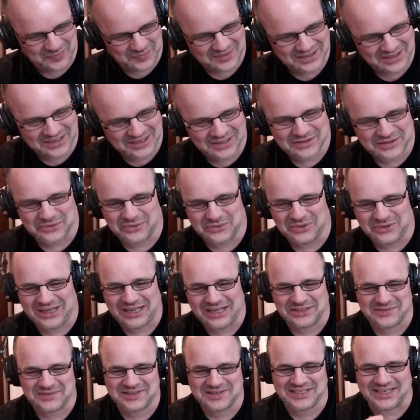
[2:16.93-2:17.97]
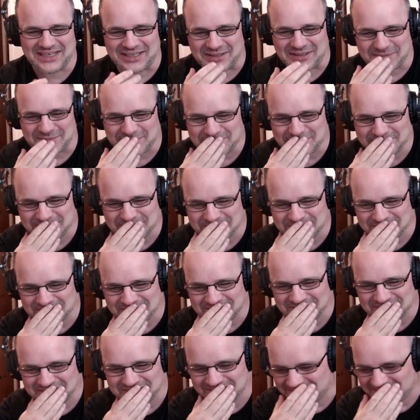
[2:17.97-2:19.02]
Yeah, just turn your head away from the
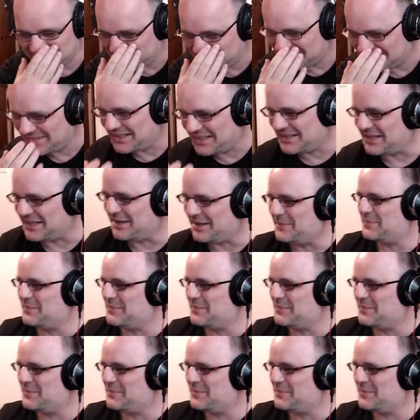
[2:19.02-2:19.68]
screen at the moment. Okay.